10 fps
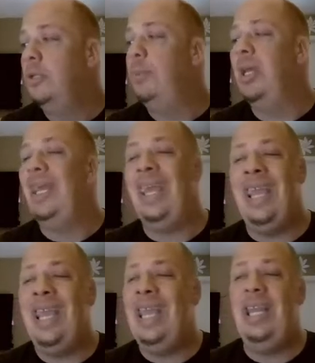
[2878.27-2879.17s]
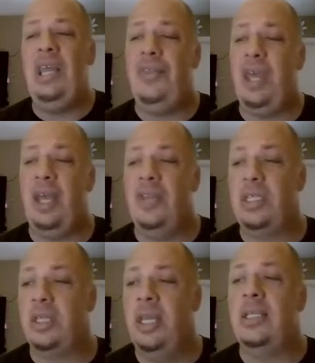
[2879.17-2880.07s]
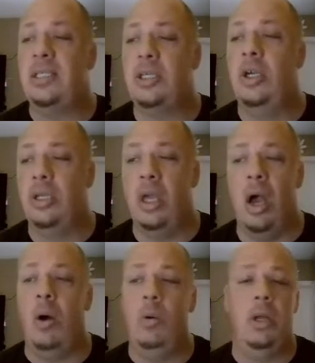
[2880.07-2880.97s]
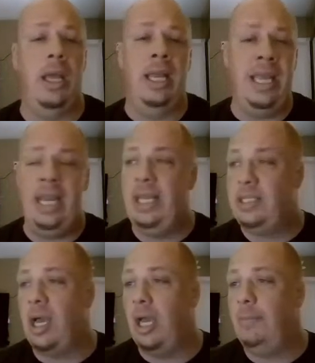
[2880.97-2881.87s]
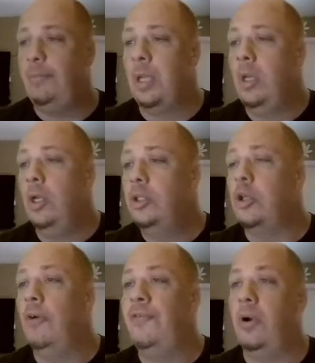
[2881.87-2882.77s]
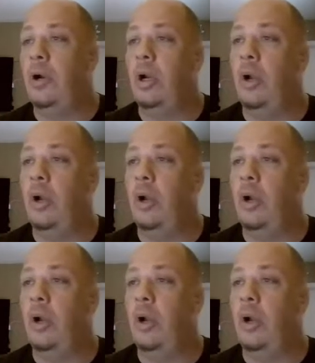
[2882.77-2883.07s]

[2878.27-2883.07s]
But anything in this list could go at any time. So for a